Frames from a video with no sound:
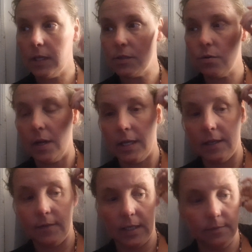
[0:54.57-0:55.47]
yesterday
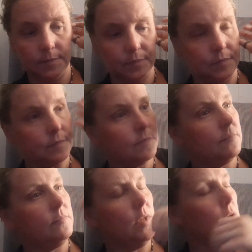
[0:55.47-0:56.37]
evening
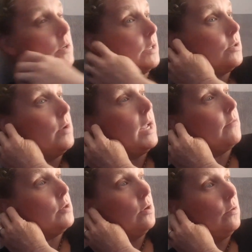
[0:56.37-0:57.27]
or yesterday
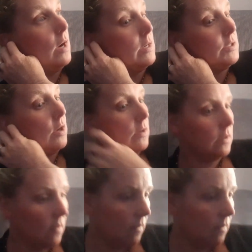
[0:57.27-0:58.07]
afternoon I started